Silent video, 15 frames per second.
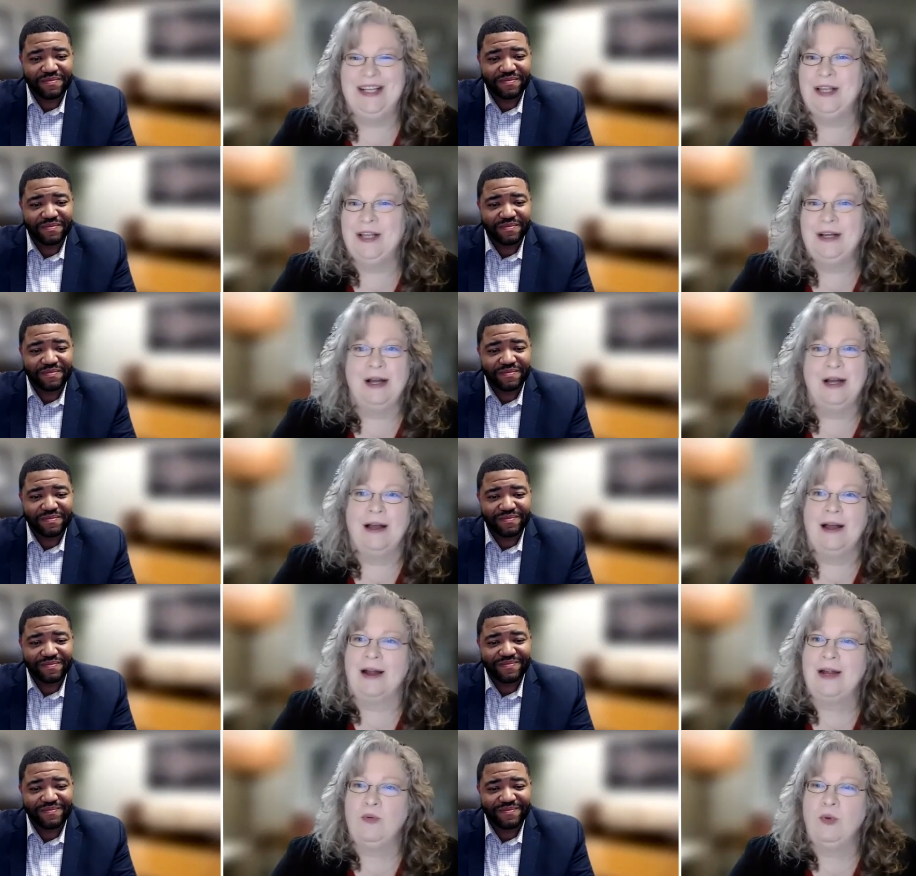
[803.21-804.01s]

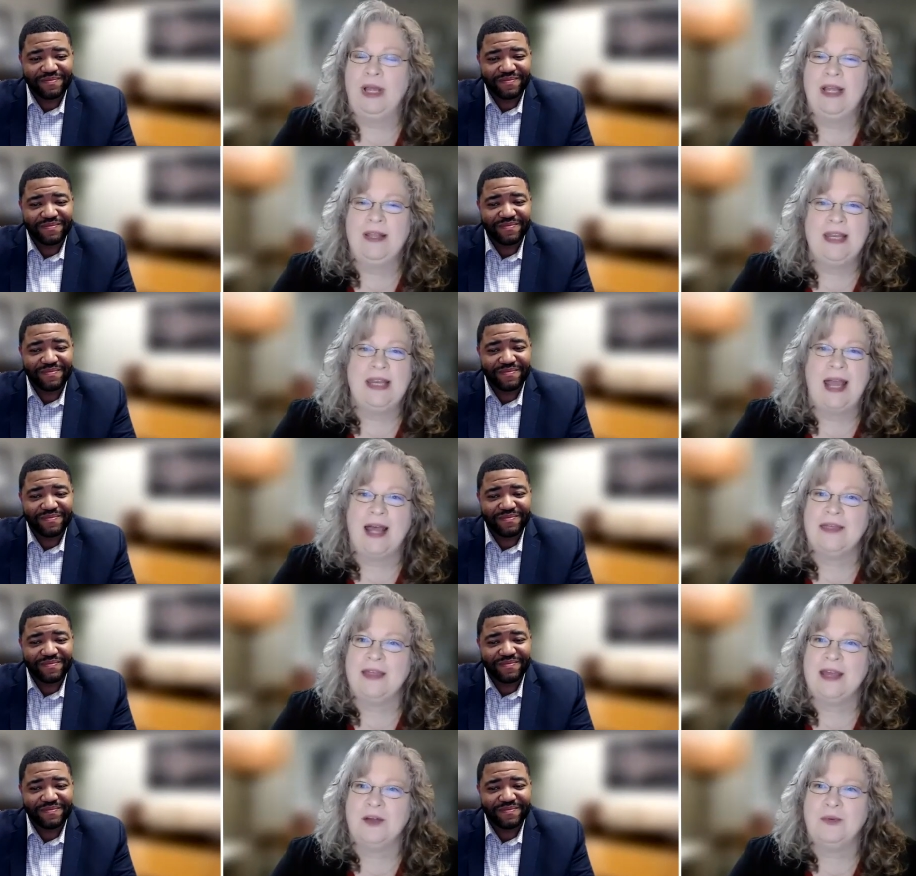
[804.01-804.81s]
Speaker 1: All right, well, Anthony, I
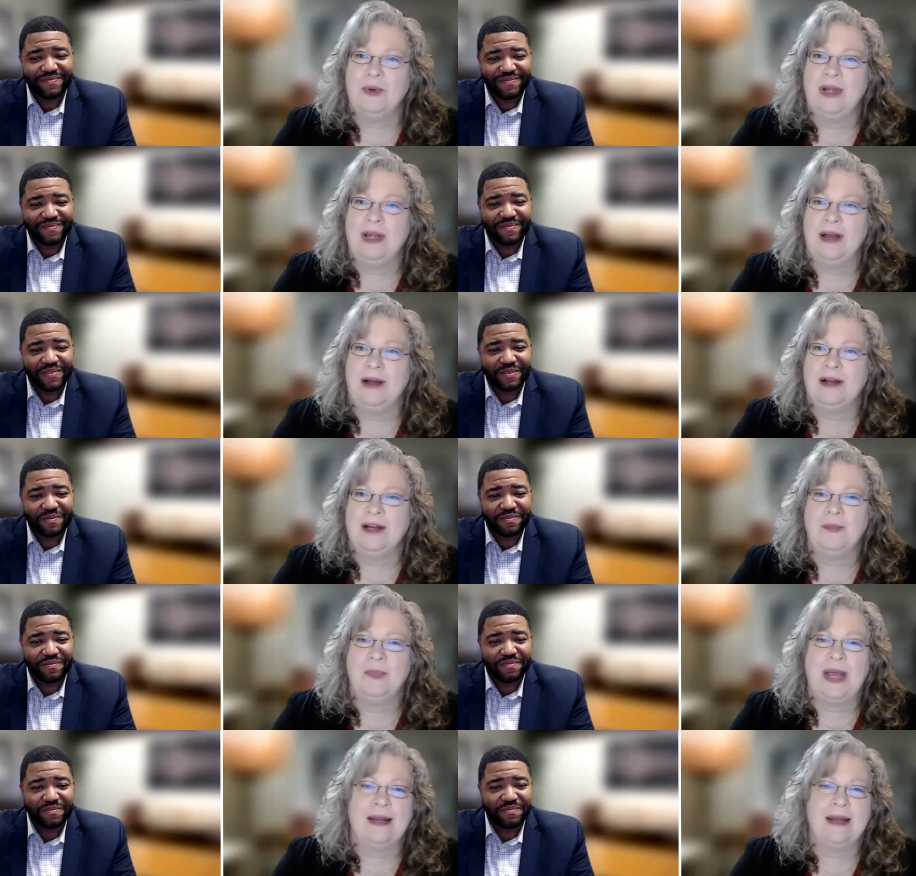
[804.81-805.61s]
think we are
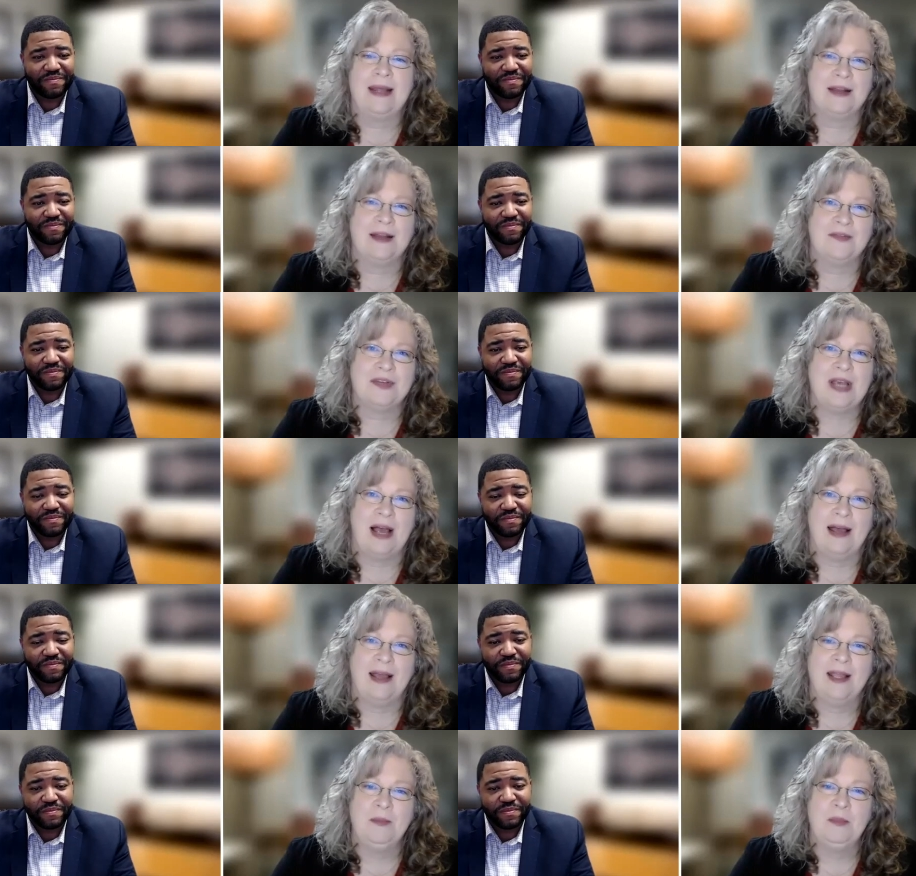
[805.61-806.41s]
about out of
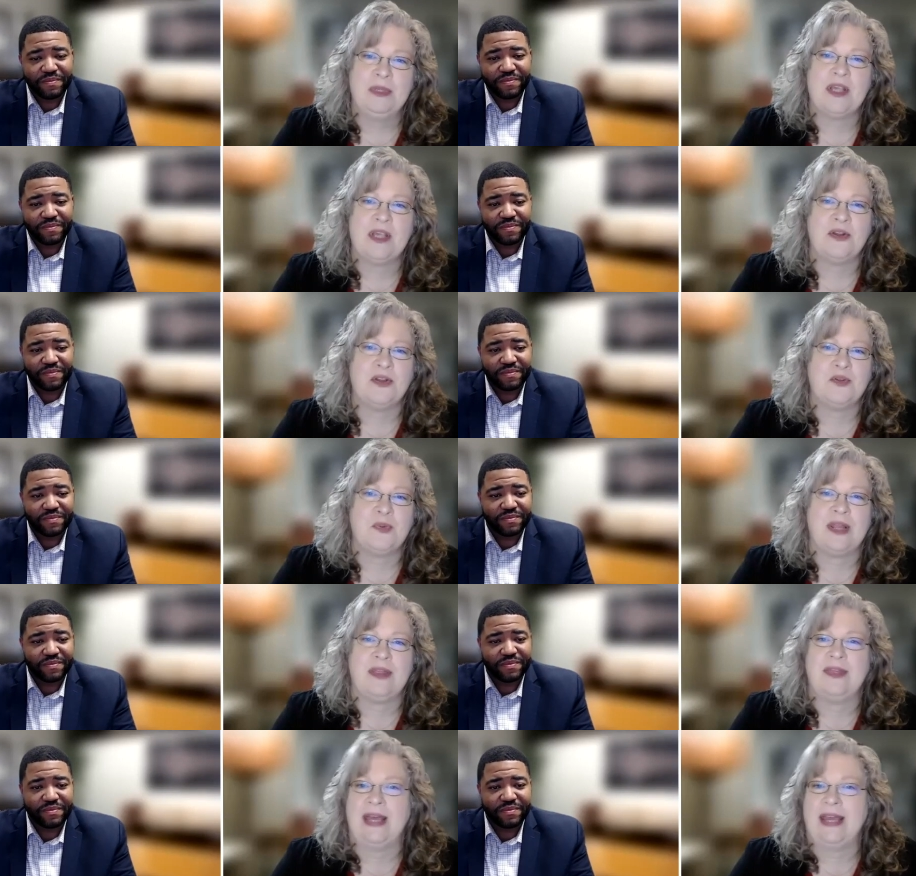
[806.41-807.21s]
time. So I just
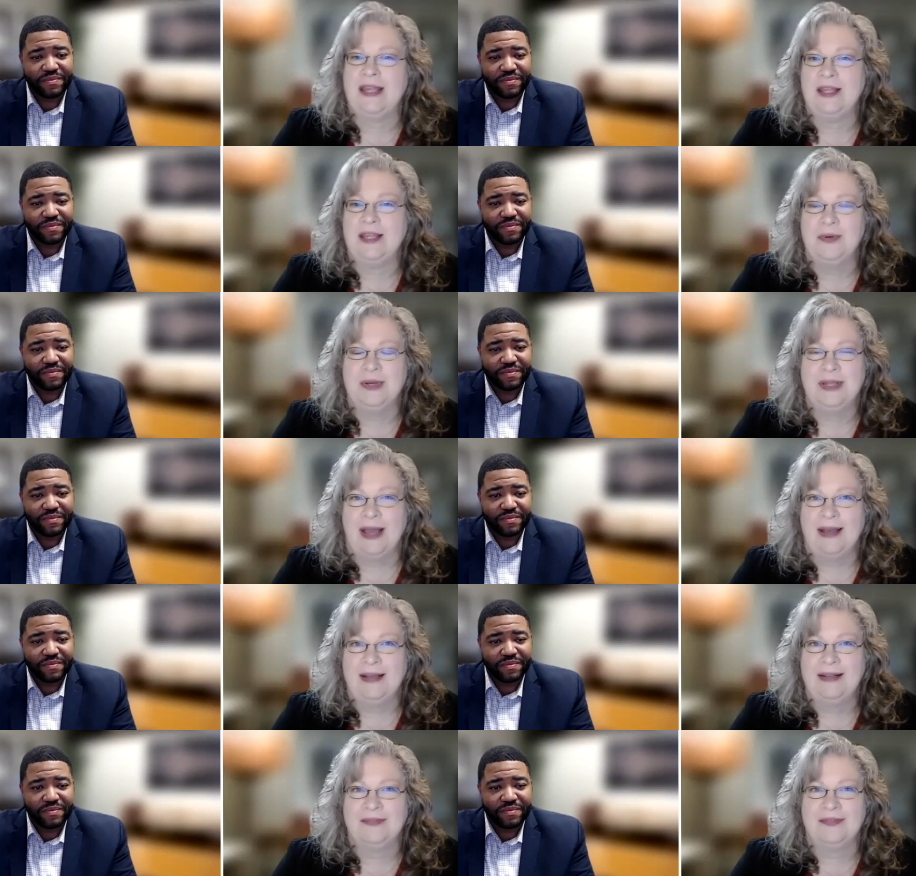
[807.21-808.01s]
want to thank you
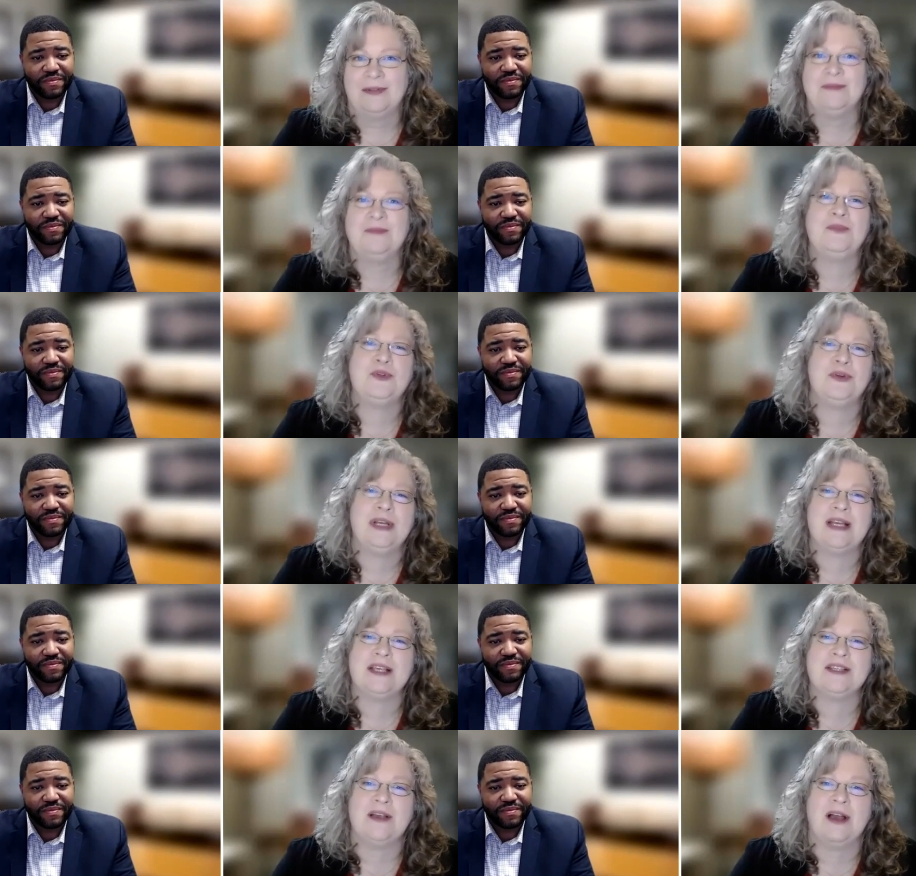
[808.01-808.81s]
again for
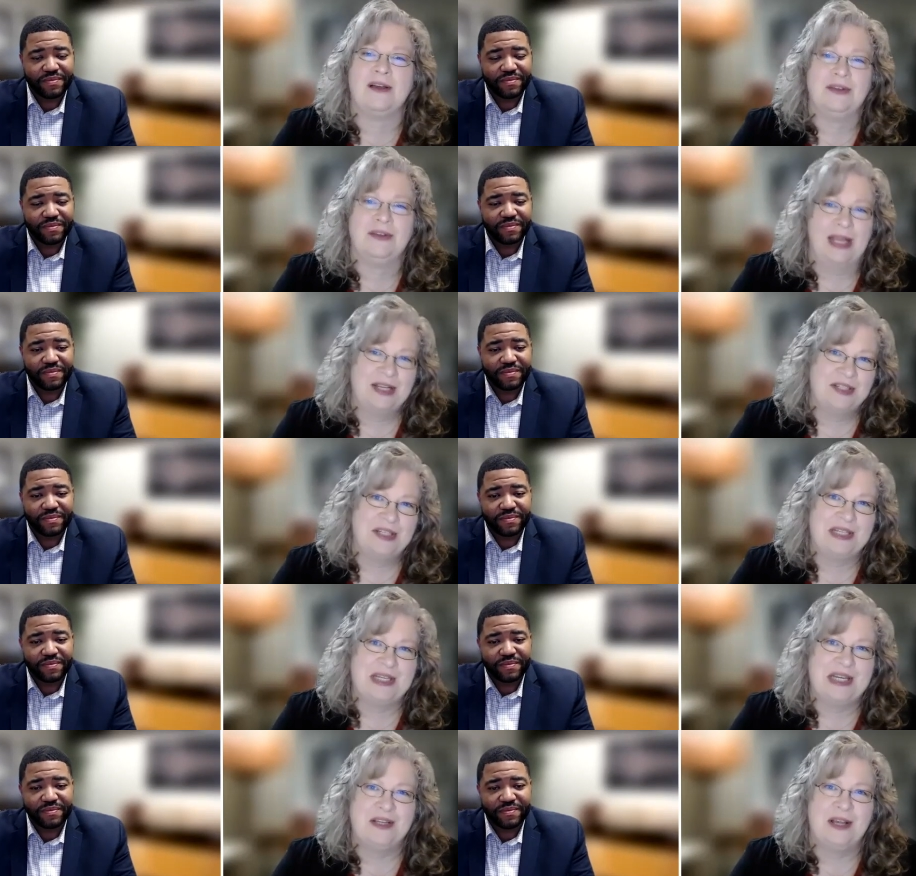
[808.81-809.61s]
joining us on
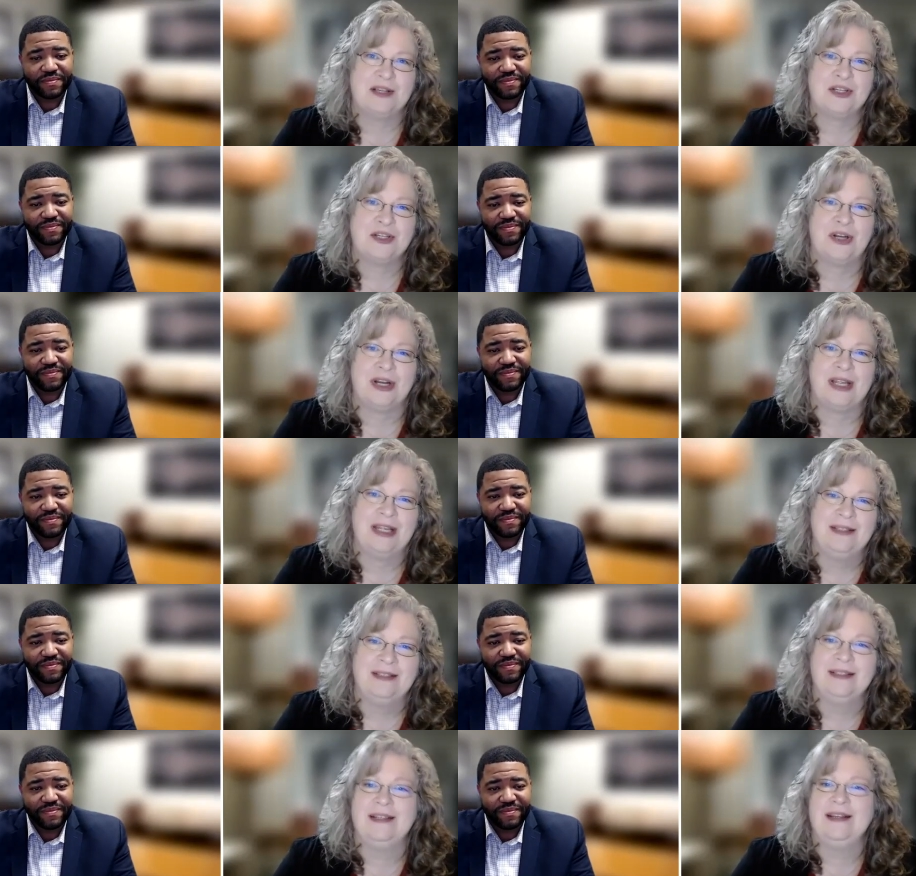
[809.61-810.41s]
HDT Talks
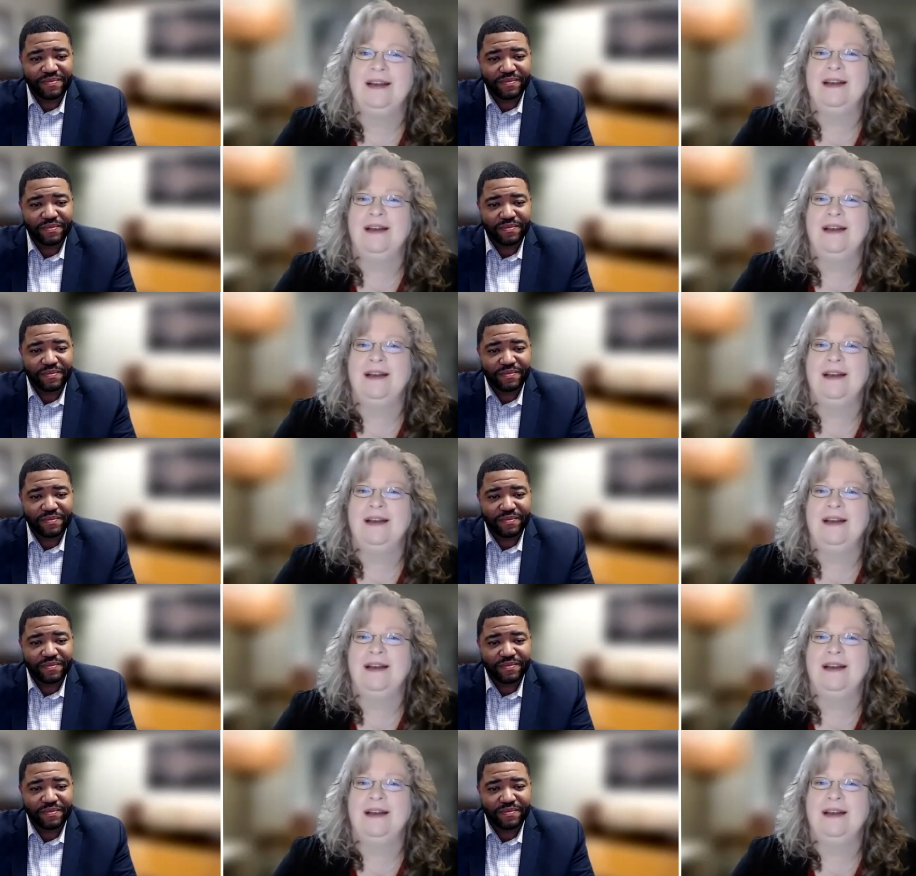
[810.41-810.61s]
Trucking.